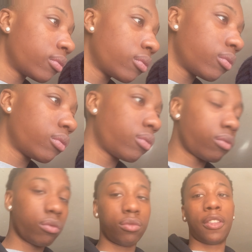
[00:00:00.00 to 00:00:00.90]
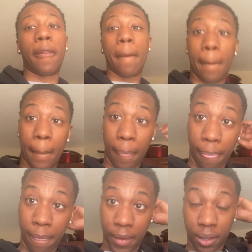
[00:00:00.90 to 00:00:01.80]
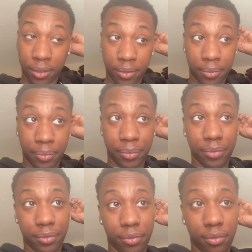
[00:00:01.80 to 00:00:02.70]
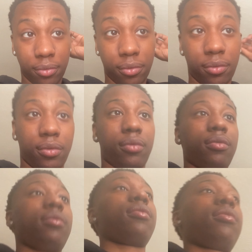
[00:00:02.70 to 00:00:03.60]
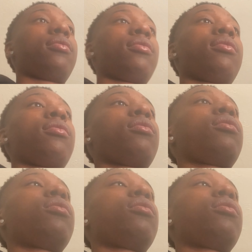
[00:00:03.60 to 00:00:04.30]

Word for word: and that, that's good. No, don't don't don't change that. That's that's that's pretty good.